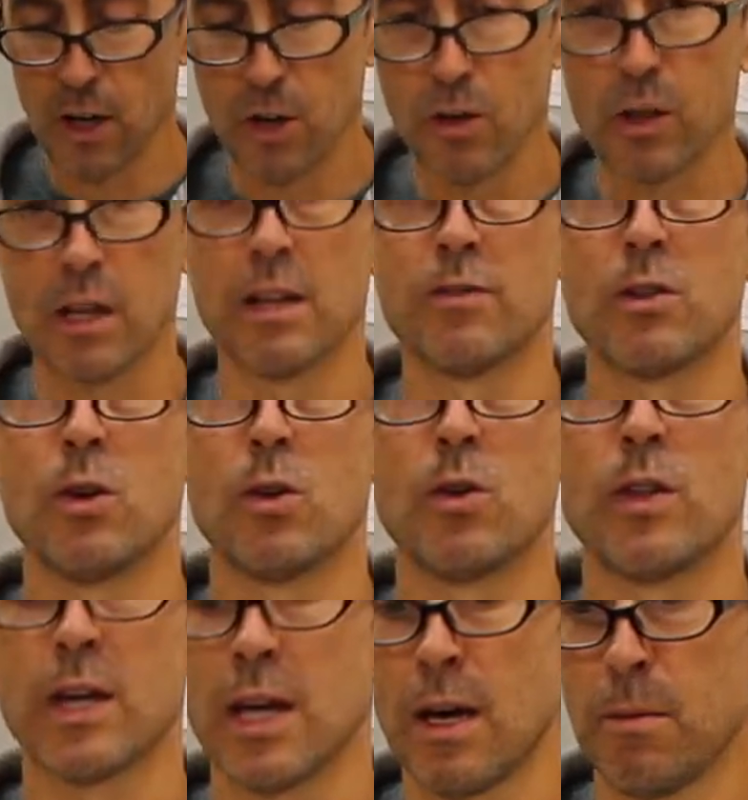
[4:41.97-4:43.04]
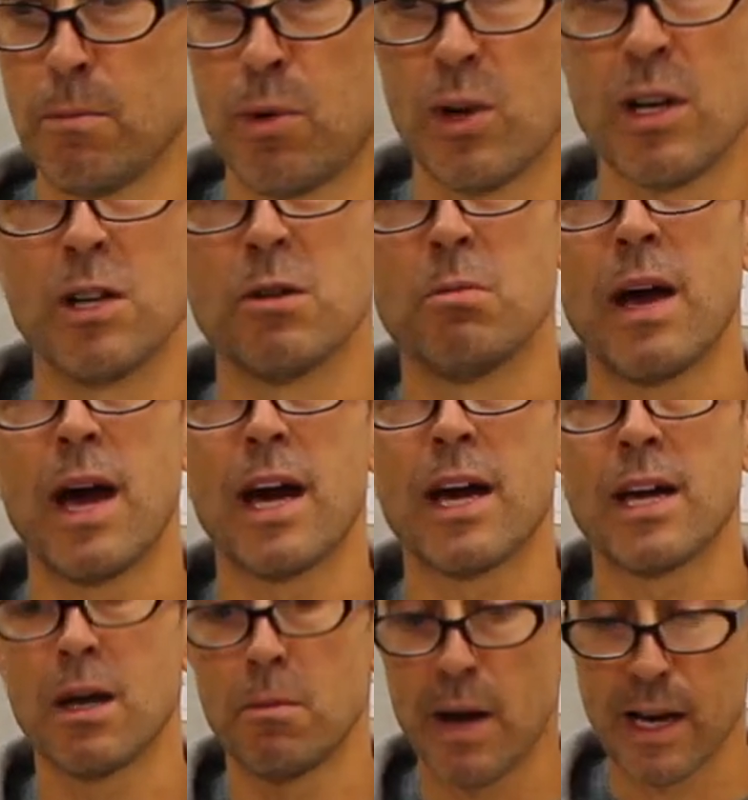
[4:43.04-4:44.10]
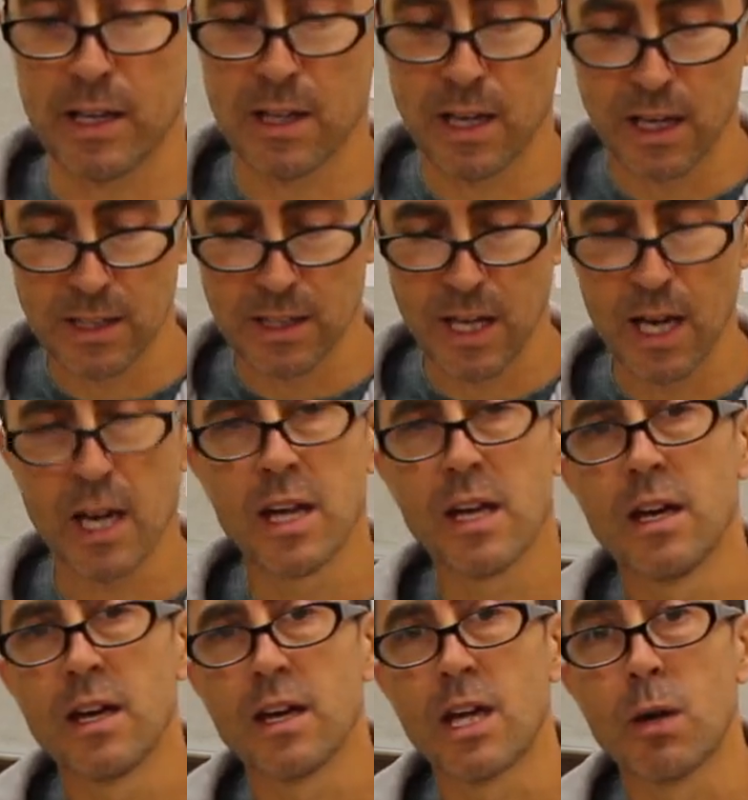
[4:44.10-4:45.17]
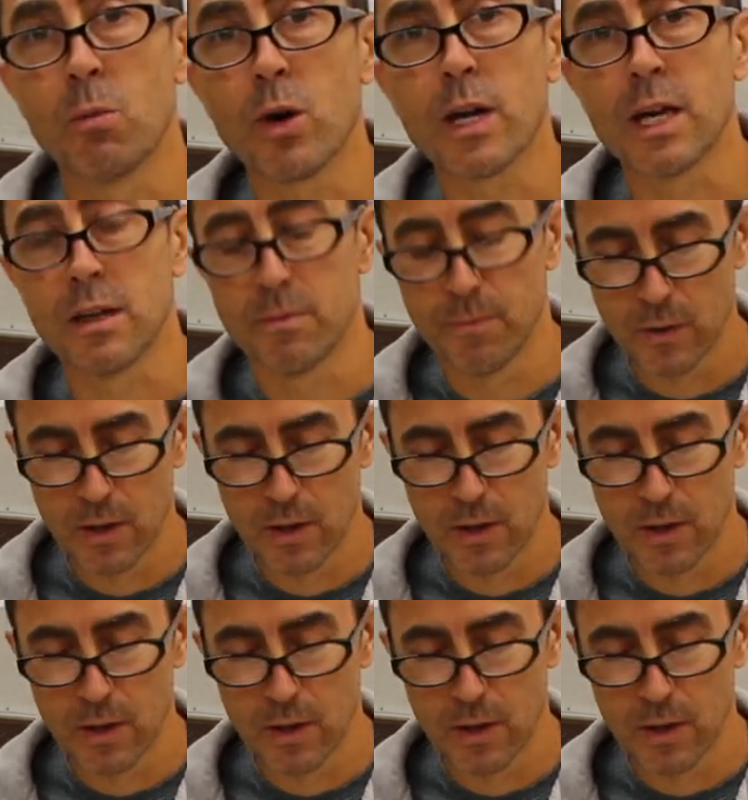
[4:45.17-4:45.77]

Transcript: you can lift the whole thing up, put it in your bag, come back the next day, keep working.